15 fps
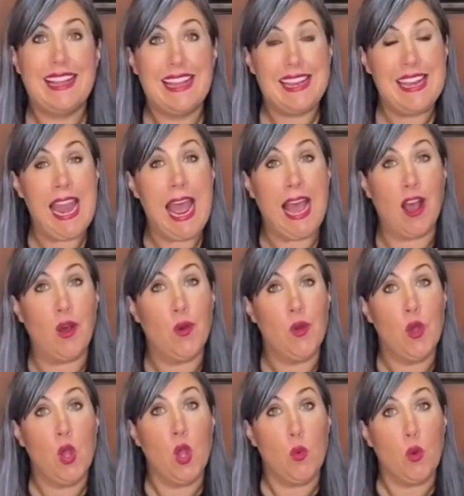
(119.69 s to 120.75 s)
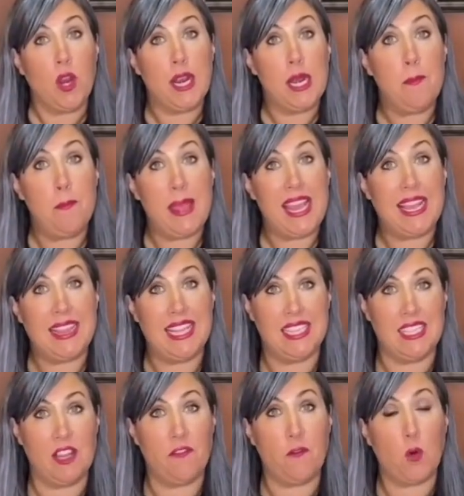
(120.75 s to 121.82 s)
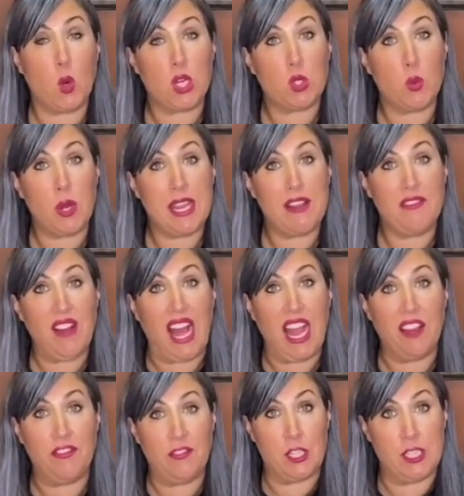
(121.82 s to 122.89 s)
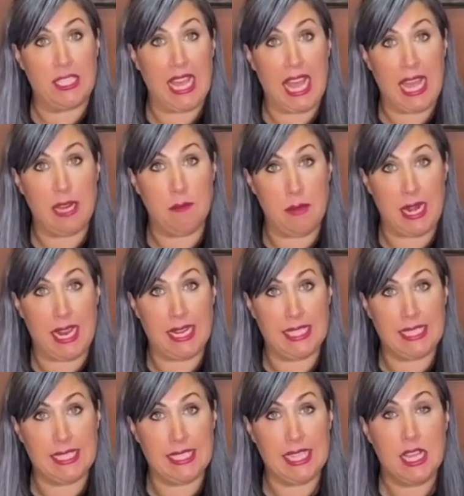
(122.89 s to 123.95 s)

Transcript: Now, we're gonna bake this at 425 10 minutes.